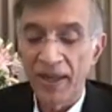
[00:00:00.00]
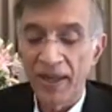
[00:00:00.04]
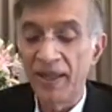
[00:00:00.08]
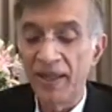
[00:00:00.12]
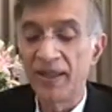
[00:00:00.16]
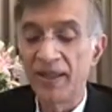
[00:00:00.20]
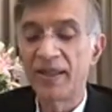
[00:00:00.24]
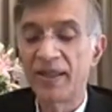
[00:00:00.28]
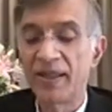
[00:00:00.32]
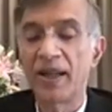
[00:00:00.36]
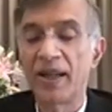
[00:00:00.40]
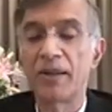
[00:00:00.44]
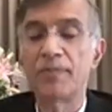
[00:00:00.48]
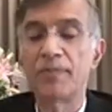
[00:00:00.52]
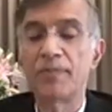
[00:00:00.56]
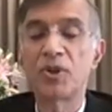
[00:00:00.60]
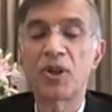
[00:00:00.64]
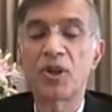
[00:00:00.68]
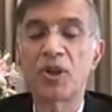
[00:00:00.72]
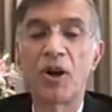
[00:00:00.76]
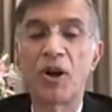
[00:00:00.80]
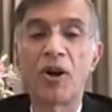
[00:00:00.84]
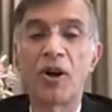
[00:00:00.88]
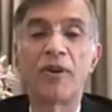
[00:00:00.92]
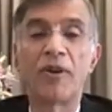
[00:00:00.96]
in
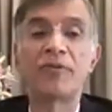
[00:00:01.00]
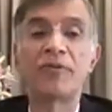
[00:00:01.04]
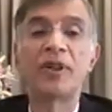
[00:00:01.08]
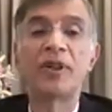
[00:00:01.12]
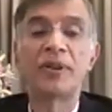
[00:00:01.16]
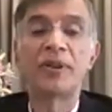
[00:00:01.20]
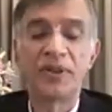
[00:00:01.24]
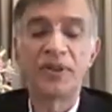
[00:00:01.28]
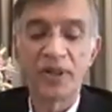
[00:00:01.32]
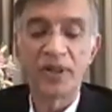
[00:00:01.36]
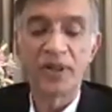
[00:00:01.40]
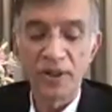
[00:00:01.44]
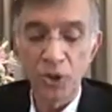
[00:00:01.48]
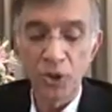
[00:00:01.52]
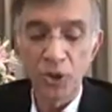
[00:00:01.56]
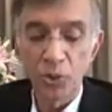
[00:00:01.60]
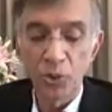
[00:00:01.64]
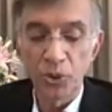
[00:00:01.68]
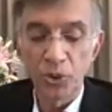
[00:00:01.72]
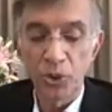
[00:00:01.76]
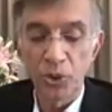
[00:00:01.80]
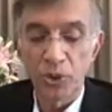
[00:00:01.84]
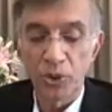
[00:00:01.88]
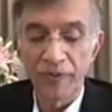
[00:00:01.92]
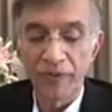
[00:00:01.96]
terms of the
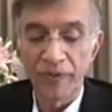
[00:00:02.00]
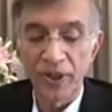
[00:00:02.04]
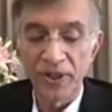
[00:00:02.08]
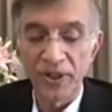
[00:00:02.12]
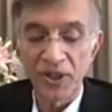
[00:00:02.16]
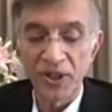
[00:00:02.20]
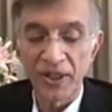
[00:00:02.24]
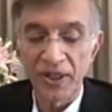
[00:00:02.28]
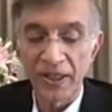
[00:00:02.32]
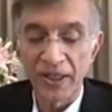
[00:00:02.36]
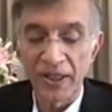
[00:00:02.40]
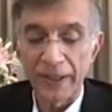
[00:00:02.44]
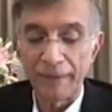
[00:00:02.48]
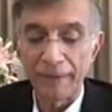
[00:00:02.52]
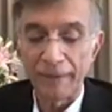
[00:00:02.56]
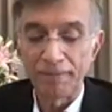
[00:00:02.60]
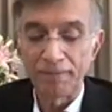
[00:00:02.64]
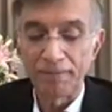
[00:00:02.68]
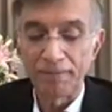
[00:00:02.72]
new university.